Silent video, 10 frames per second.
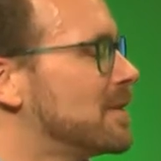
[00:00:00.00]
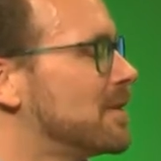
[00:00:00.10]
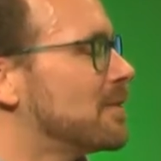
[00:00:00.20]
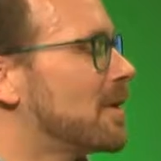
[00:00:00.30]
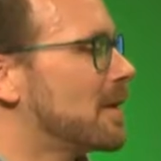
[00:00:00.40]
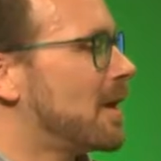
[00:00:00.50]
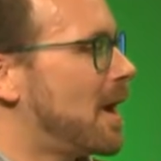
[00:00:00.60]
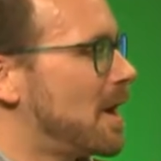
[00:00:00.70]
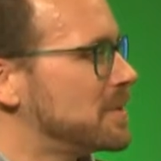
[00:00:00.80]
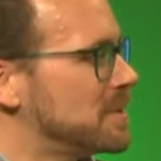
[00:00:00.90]
there are
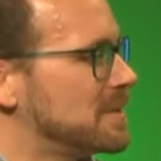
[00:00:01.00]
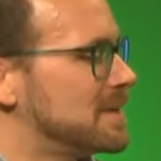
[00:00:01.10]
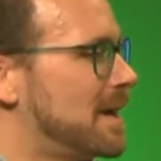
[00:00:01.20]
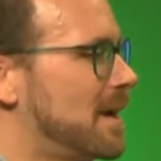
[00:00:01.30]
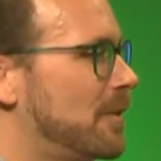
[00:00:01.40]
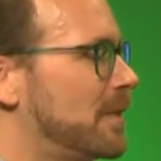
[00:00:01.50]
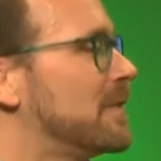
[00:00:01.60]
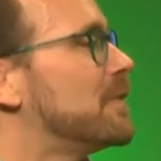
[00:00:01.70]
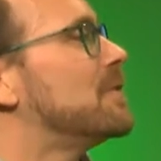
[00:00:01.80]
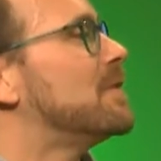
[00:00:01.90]
options now that
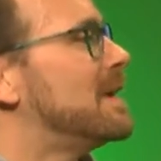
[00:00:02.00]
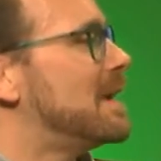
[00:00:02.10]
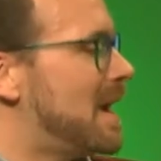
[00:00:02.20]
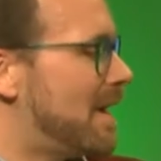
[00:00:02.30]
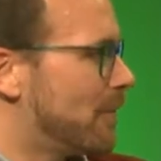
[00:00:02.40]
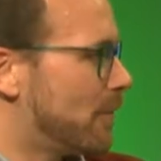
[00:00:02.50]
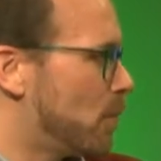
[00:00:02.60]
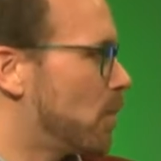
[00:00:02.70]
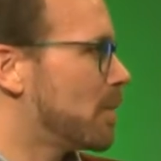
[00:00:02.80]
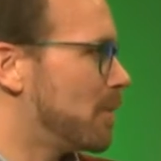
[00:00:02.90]
there never
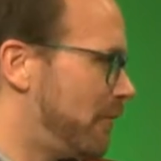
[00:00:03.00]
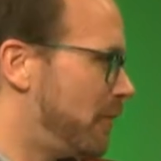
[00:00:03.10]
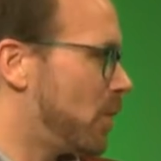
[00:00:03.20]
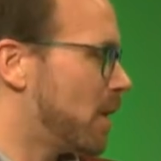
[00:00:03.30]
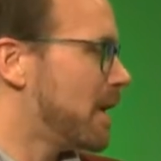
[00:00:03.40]
were before.